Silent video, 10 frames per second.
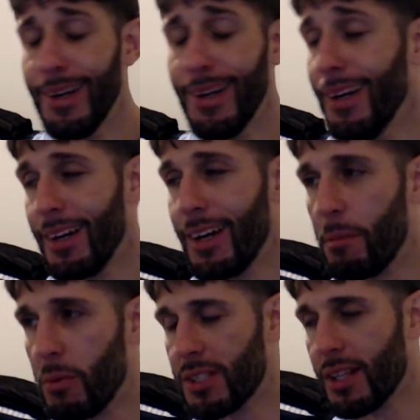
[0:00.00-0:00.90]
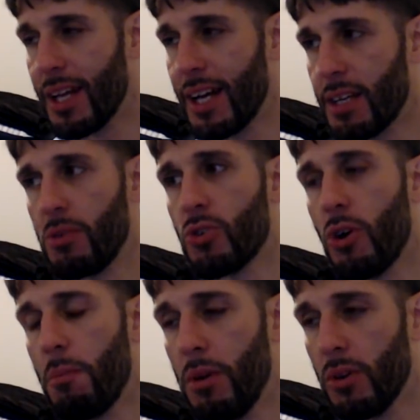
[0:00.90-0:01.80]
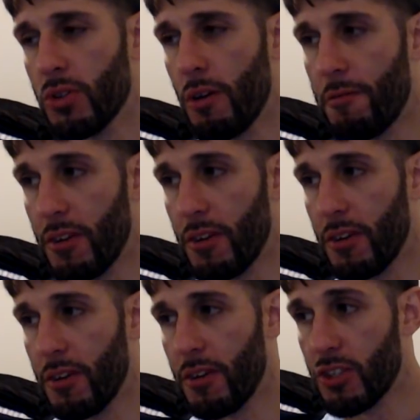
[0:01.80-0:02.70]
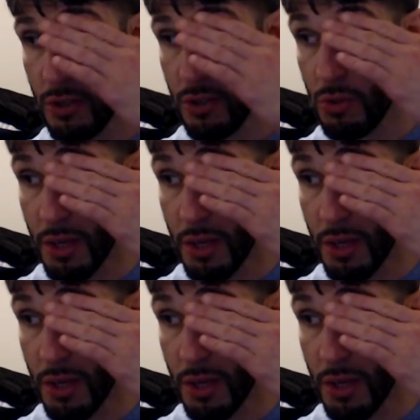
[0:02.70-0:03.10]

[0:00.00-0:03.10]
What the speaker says: I mean, when's the last time you saw a Bills offensive player do something